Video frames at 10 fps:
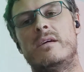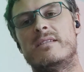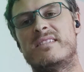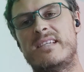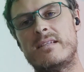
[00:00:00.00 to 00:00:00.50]

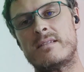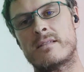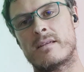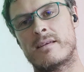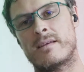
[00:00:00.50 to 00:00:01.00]

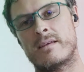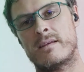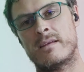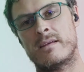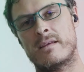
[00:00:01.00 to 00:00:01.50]
cyst
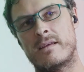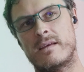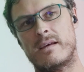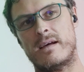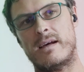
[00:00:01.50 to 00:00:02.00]

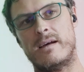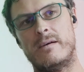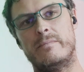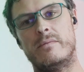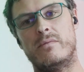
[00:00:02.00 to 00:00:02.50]

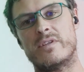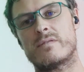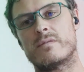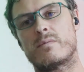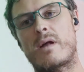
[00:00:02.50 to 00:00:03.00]

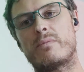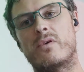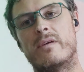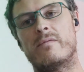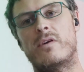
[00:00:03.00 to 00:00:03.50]
which was
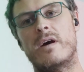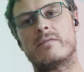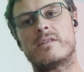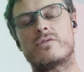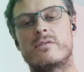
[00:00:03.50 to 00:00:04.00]
1.5
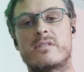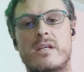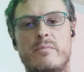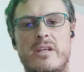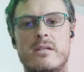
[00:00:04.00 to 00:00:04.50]
to 2
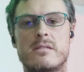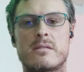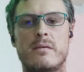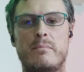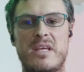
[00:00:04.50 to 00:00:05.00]

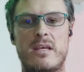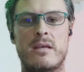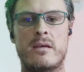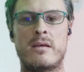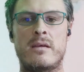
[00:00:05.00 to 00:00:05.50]
centimeters
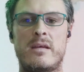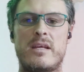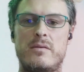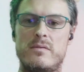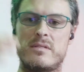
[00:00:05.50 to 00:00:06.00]
big,
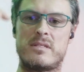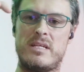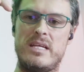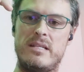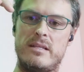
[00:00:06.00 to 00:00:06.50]
and it was
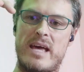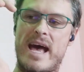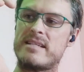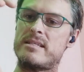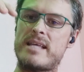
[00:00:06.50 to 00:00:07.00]
in the
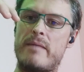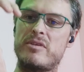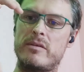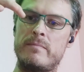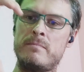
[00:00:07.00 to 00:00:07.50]

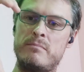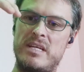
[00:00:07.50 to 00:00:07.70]
acetabulum.